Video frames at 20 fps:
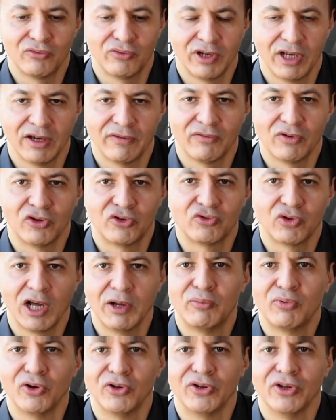We have a
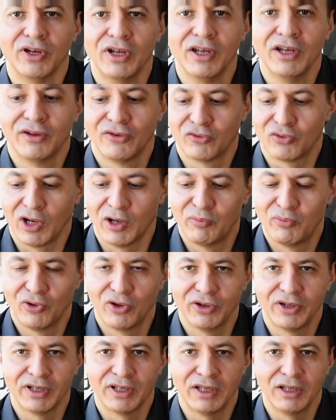tripod.
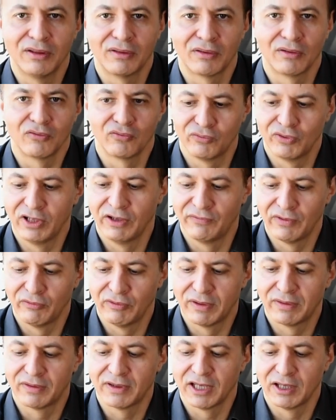Tripod is really
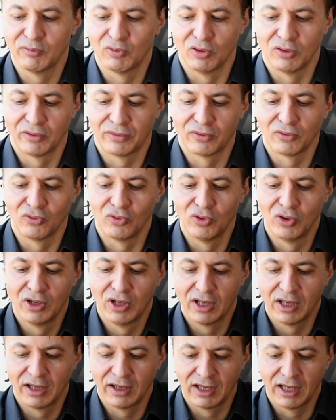very stable, so
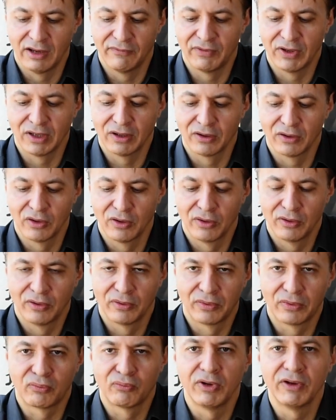having
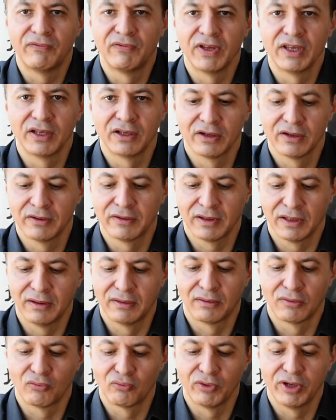3 fingers
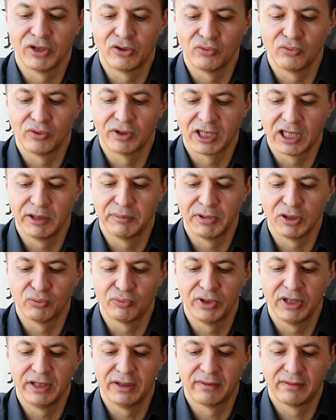is the way to keep it
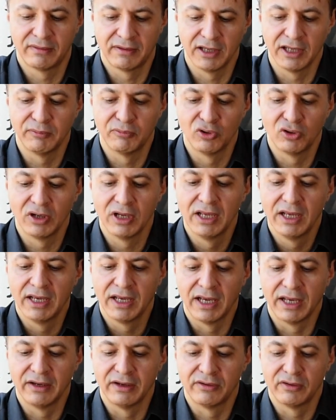really stable
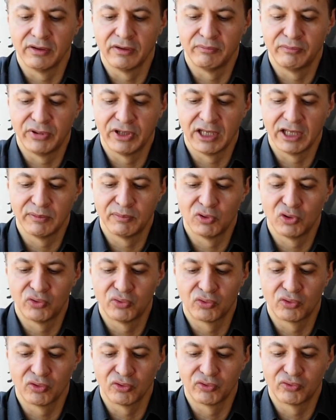and be able
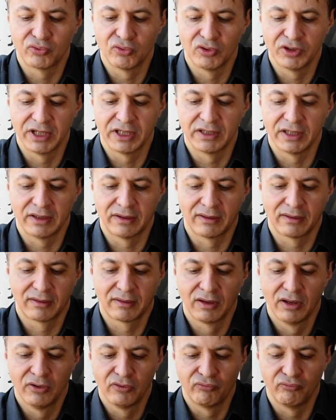to control that it
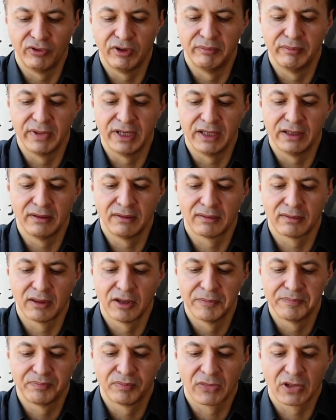remains
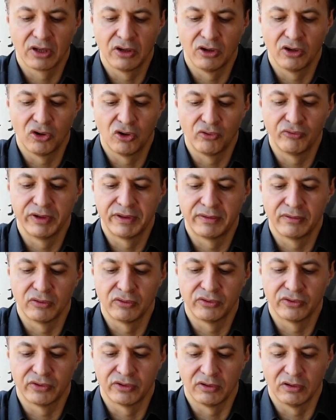
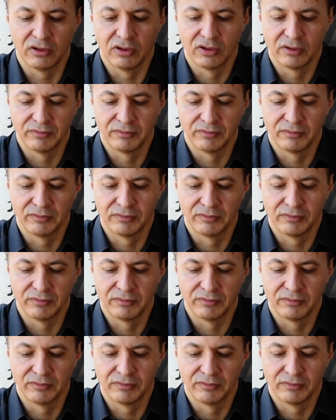horizontal.